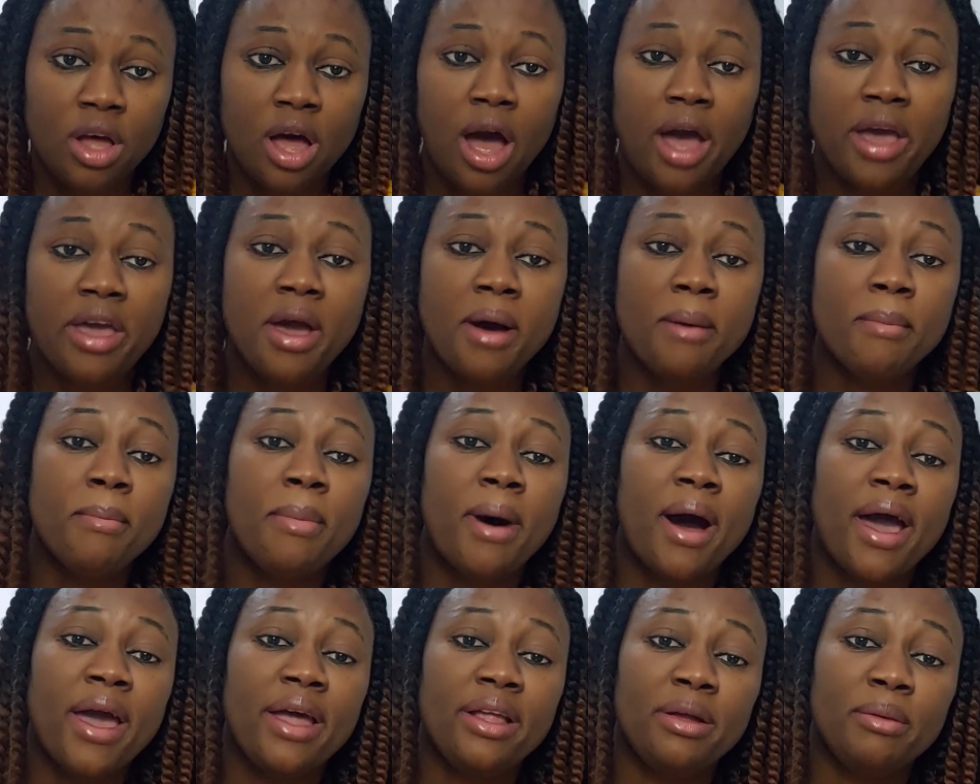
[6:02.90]
and you're
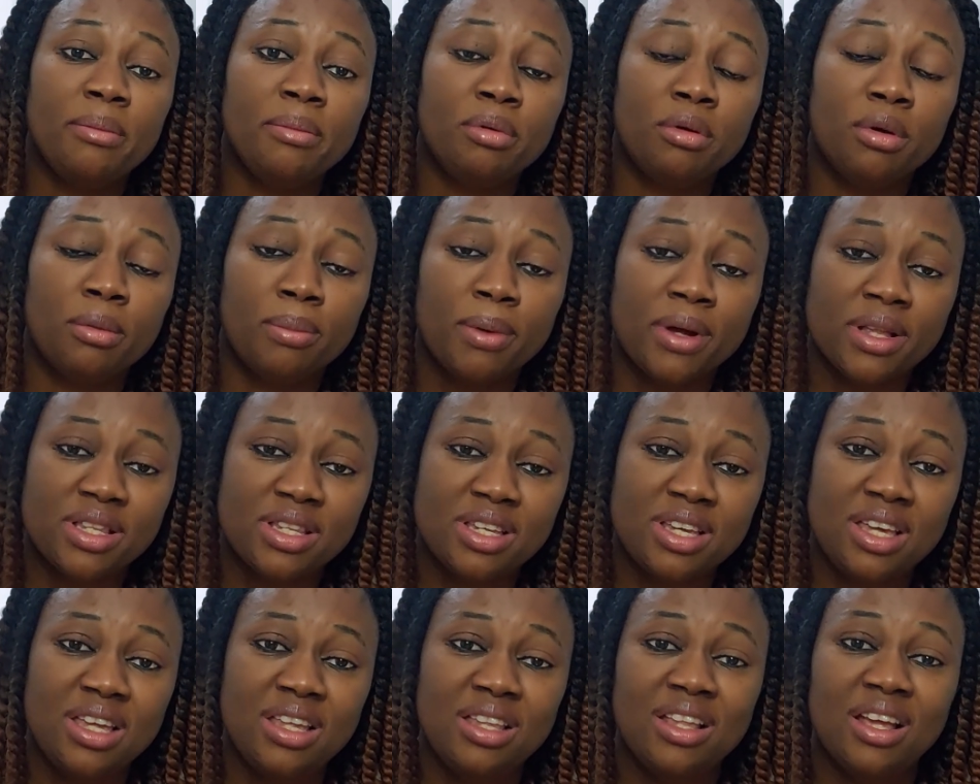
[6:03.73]
buying a
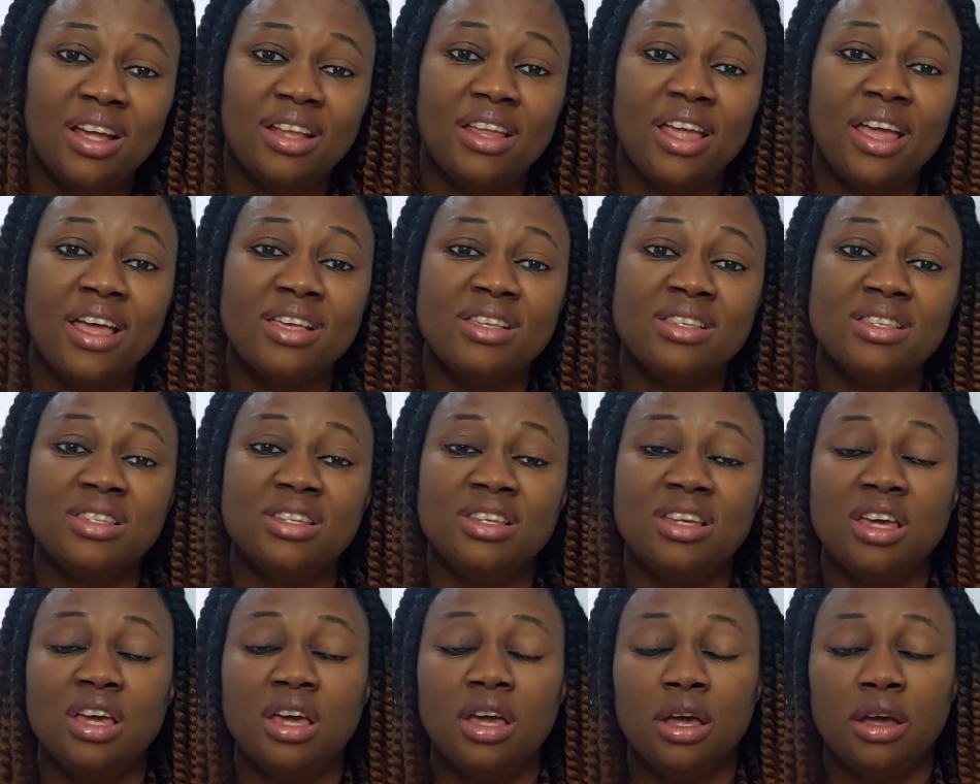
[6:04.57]
property in an
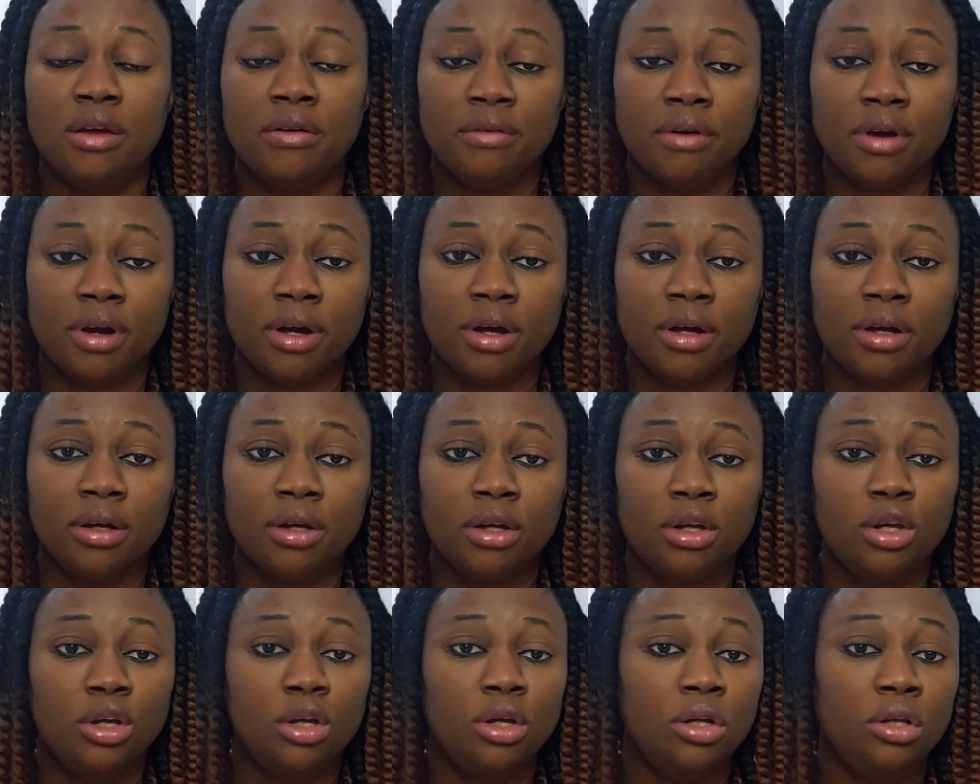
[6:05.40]
SDA area,
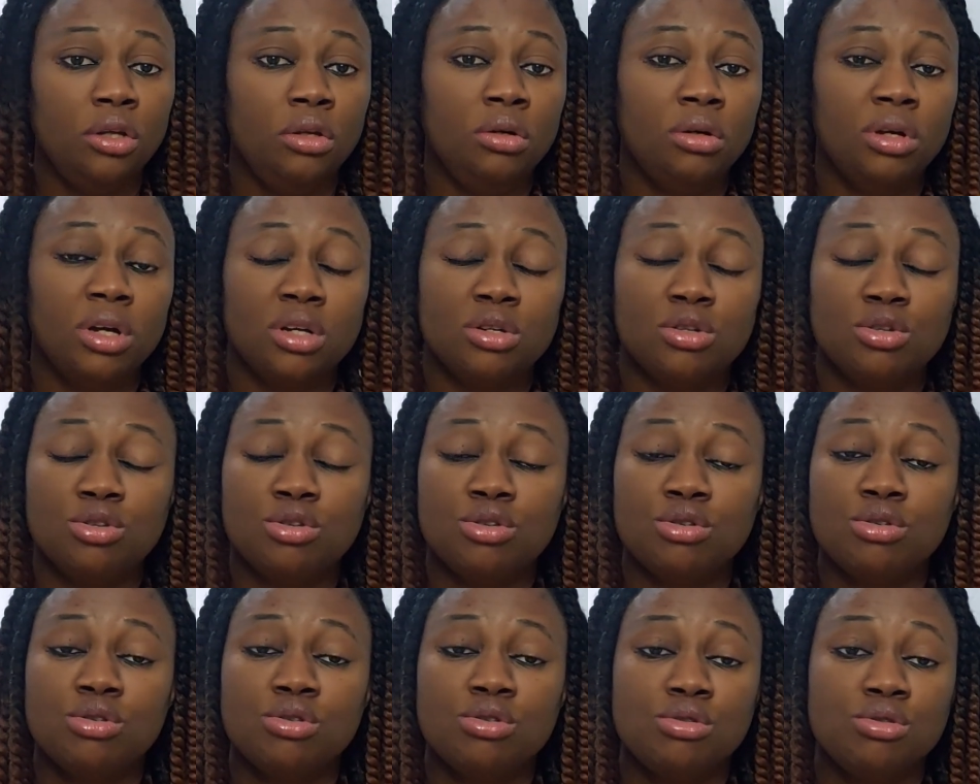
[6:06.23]
you can
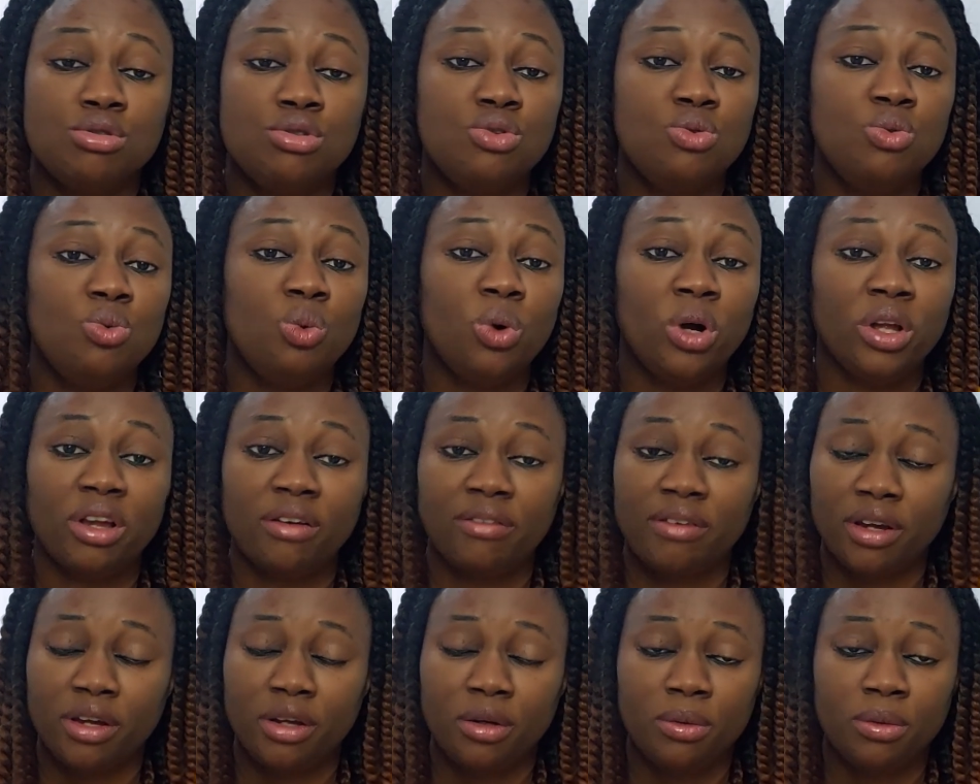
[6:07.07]
choose to do
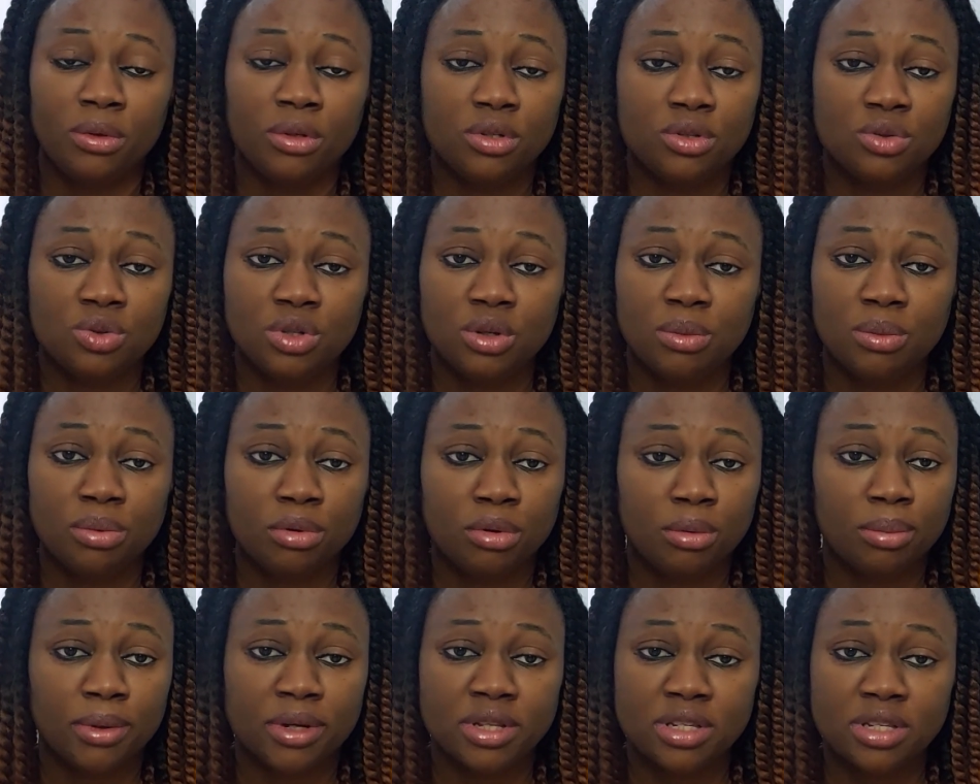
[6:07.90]
whatever you want with the
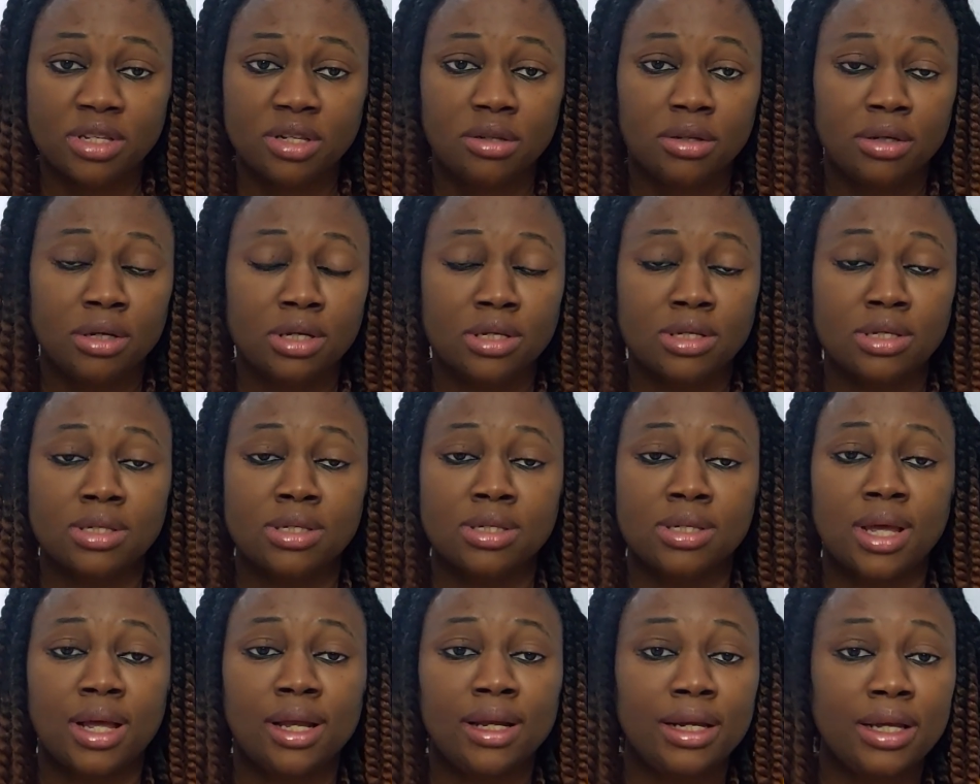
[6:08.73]
property. You can
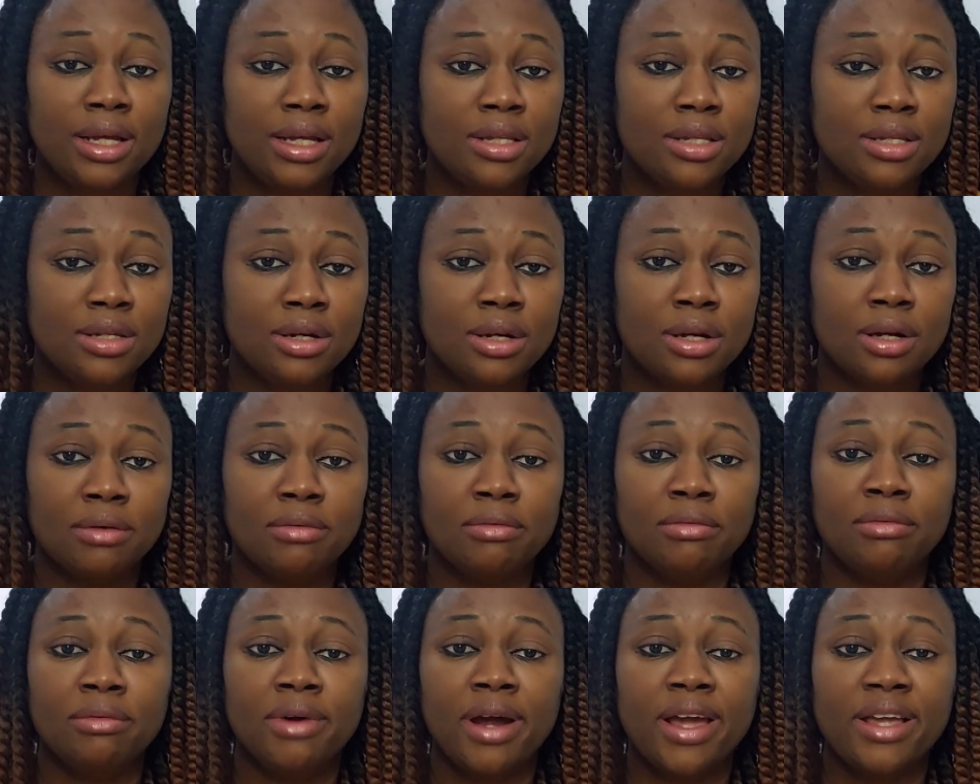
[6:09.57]
sell it, you
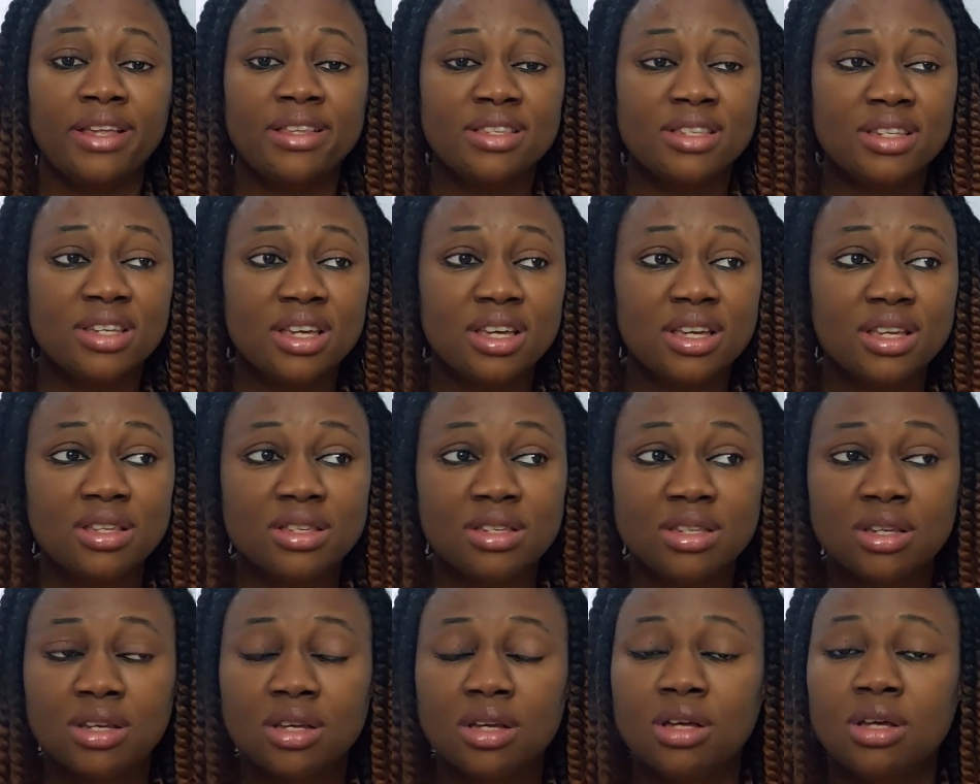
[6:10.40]
can rent it,
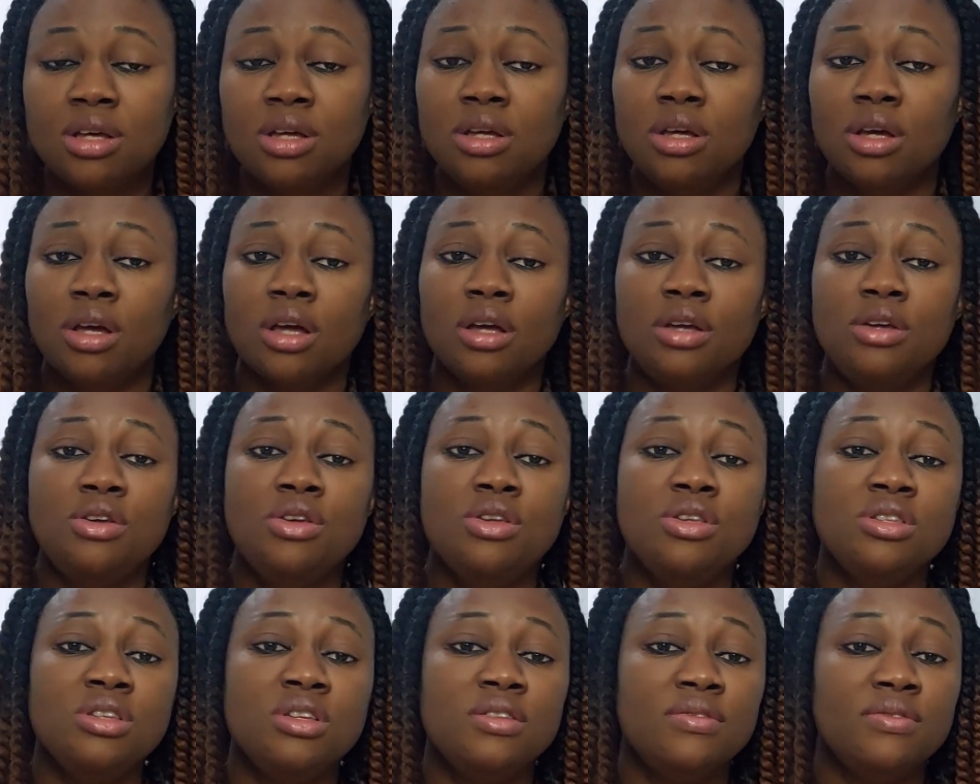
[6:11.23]
you can
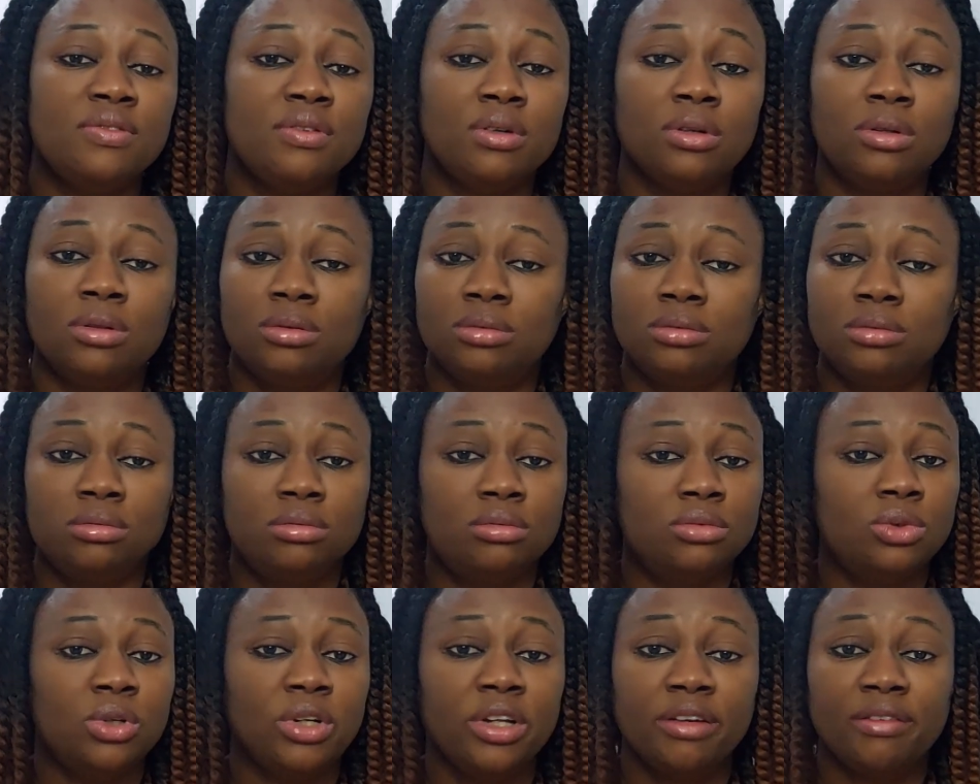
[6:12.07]
use it for
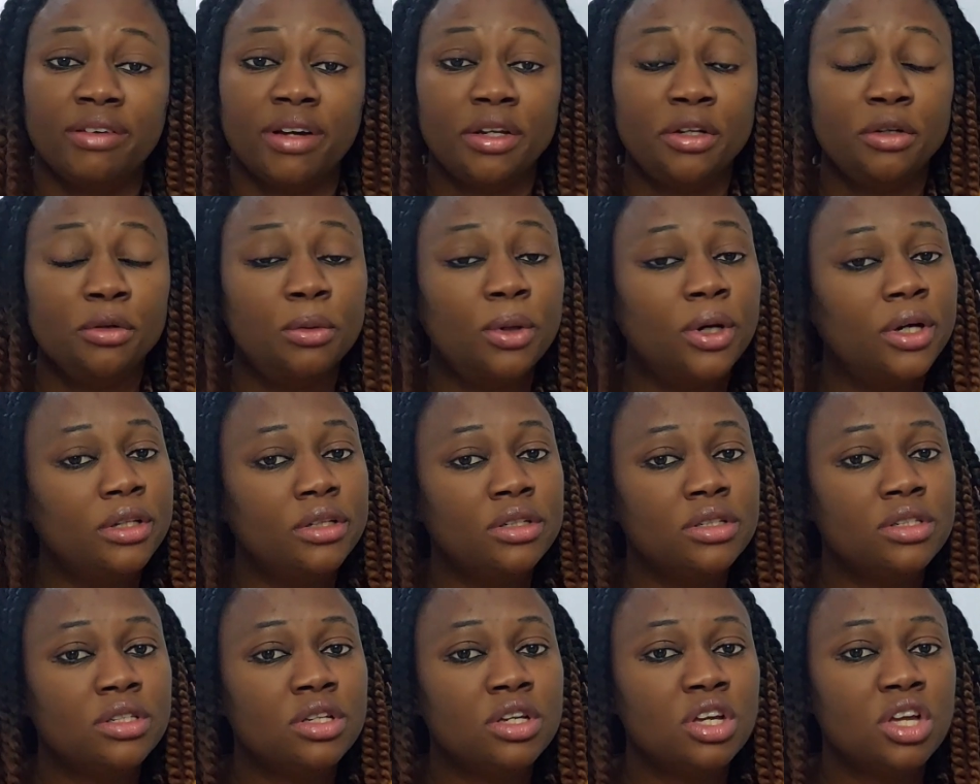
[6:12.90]
whatever you
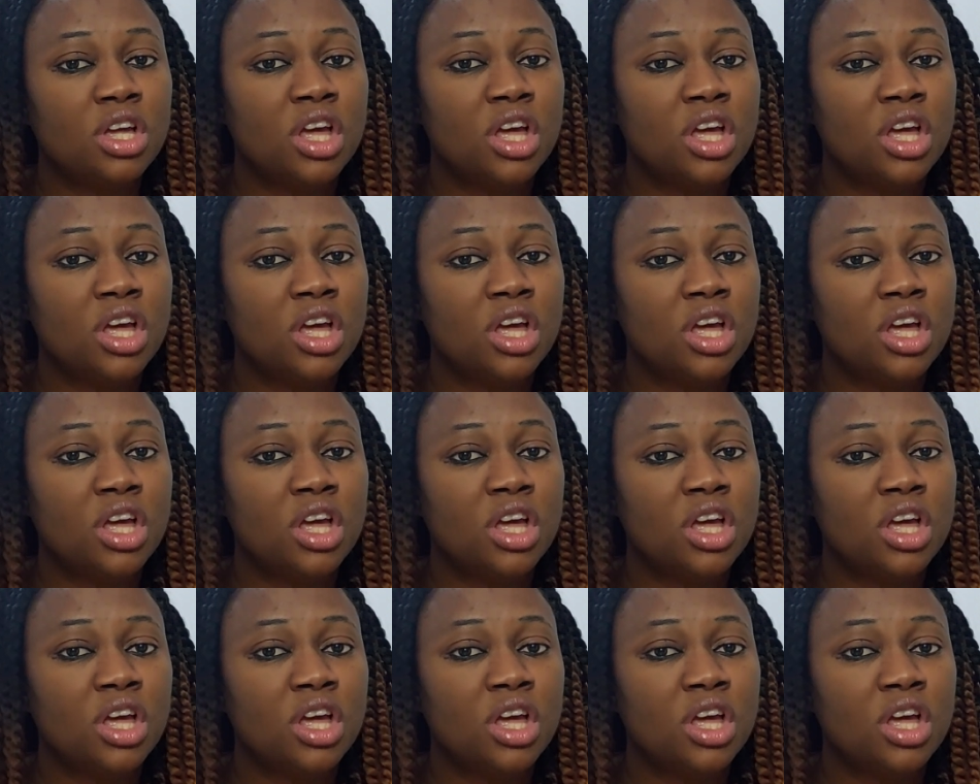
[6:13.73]
want.